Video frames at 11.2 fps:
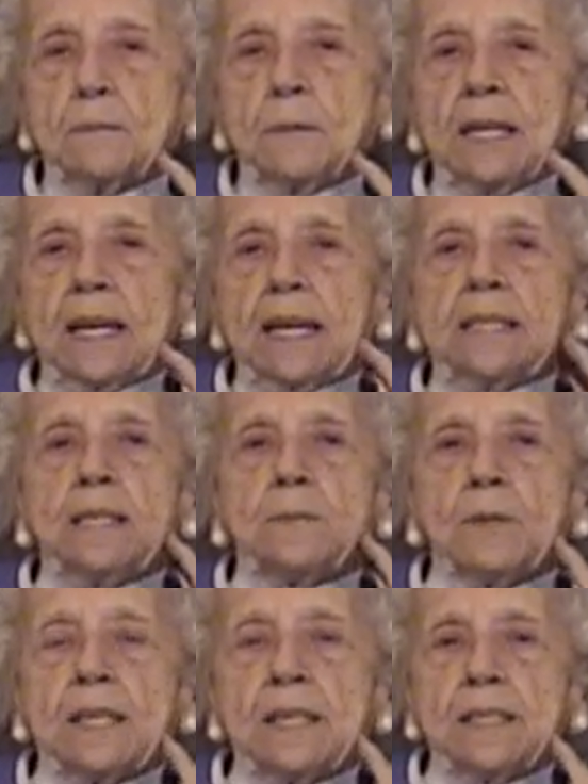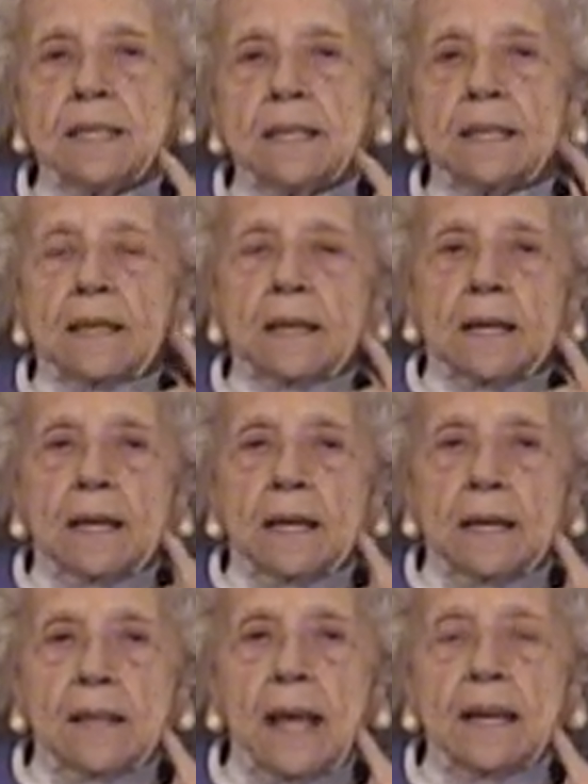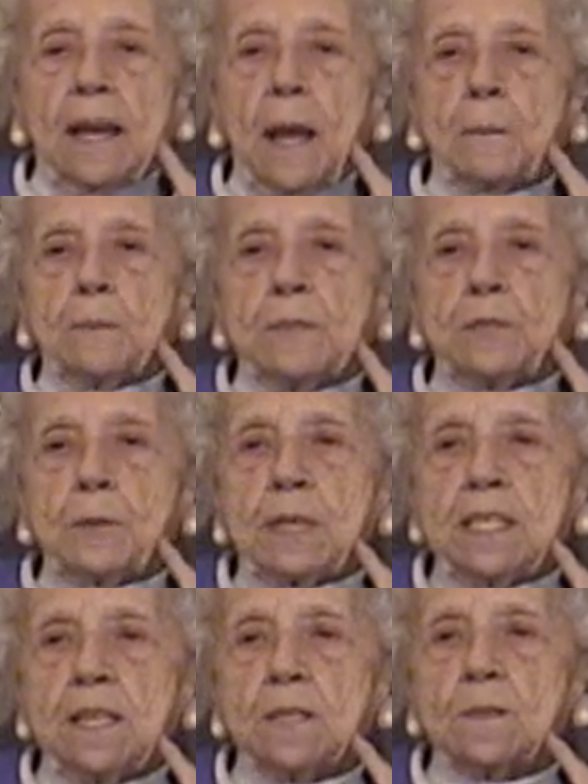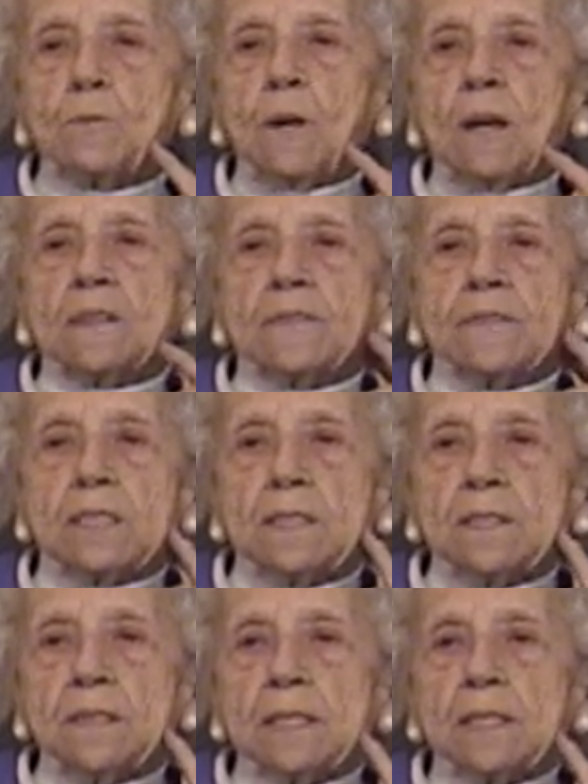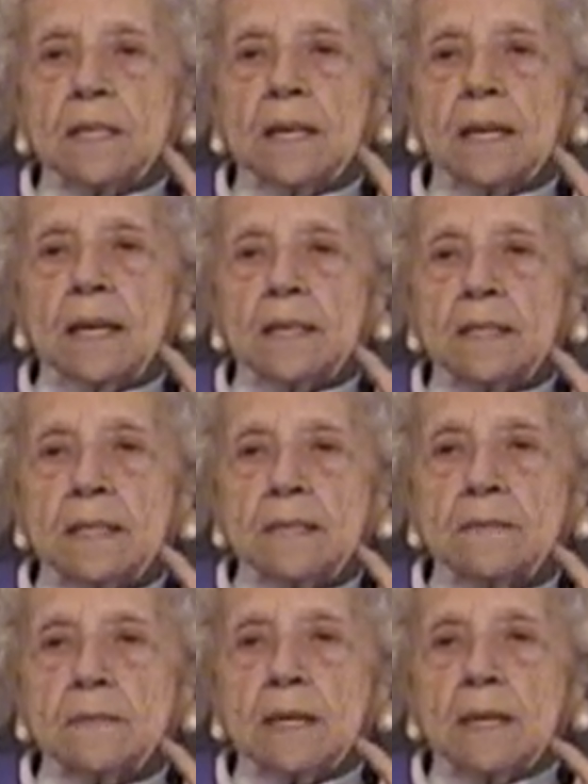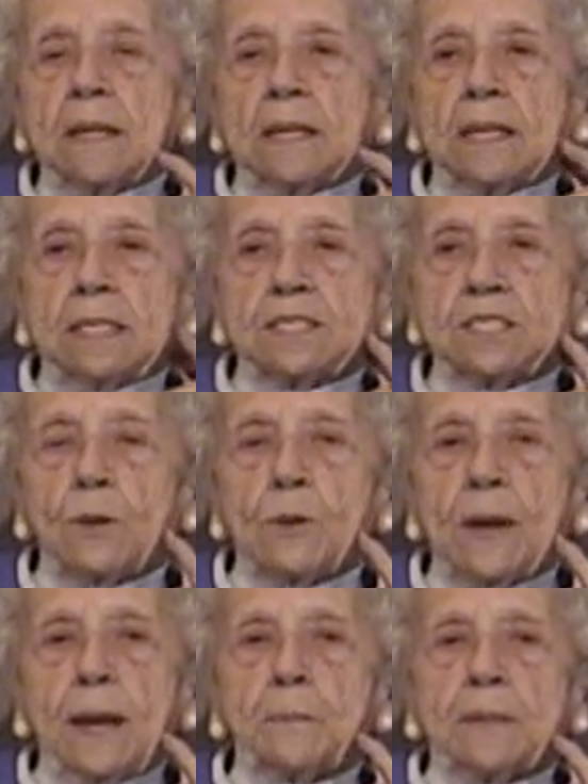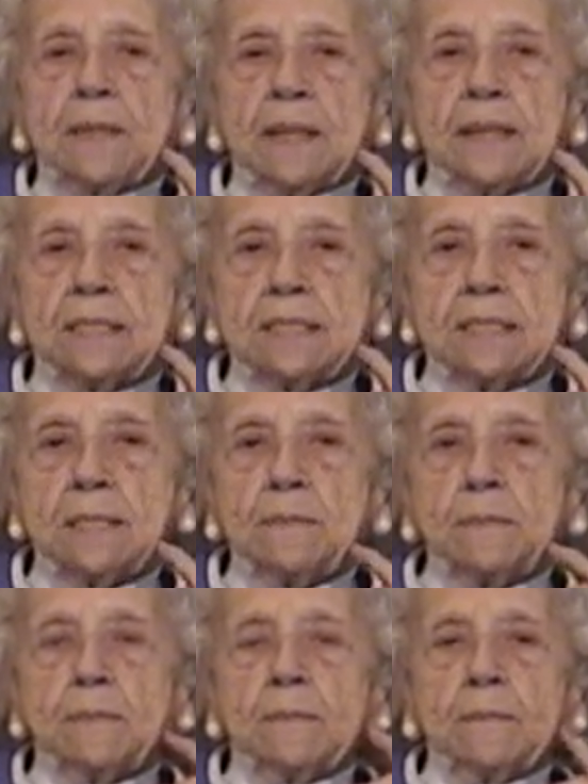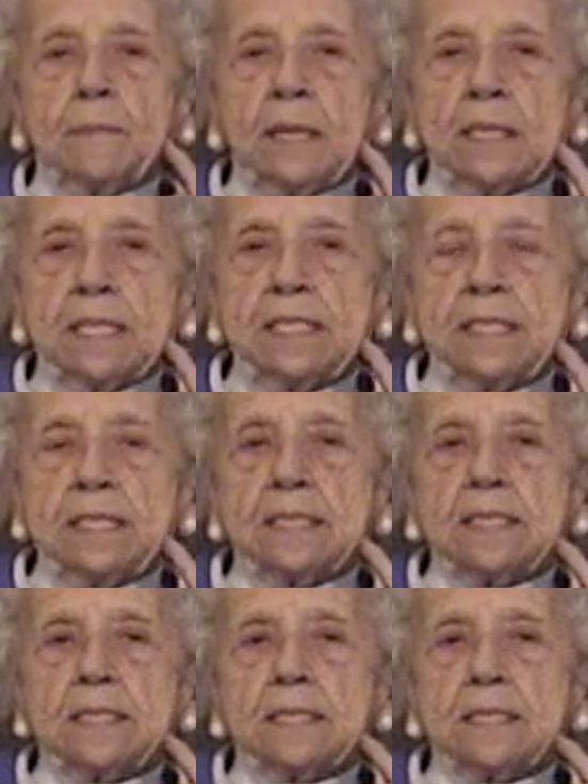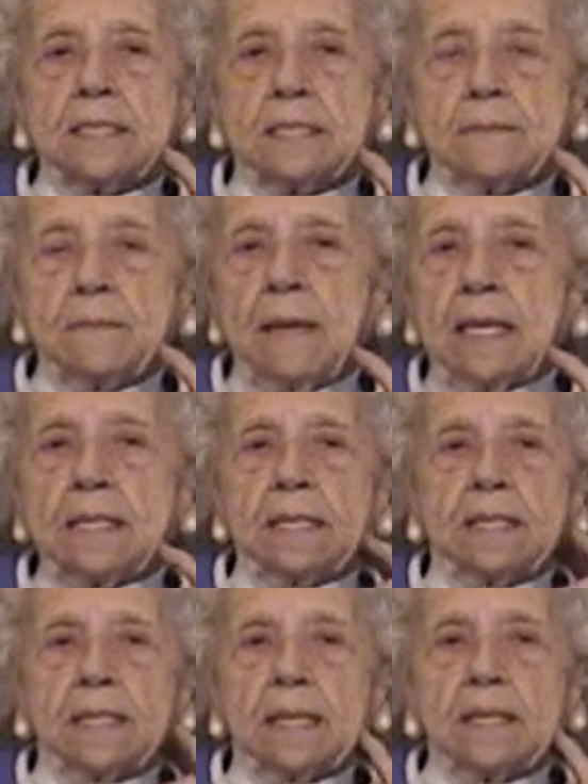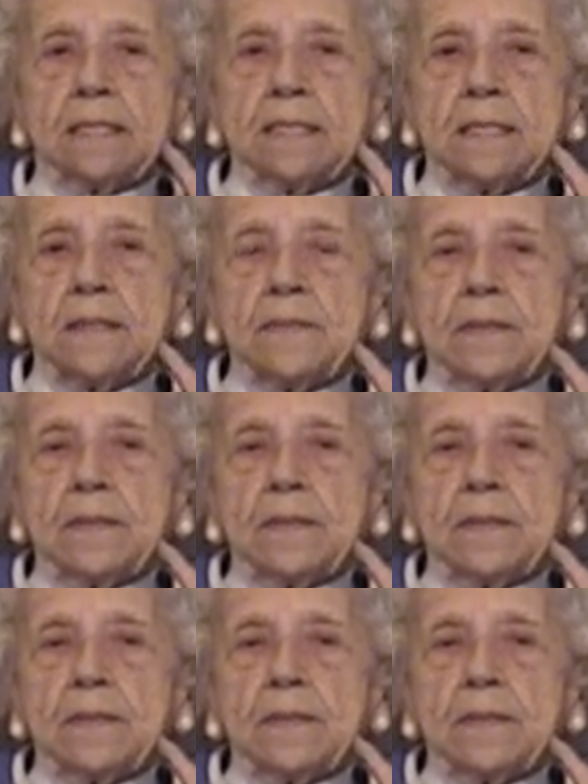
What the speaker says: Well, anyway, that happened between here and Waterville, and it so happened that Billy didn't make it, and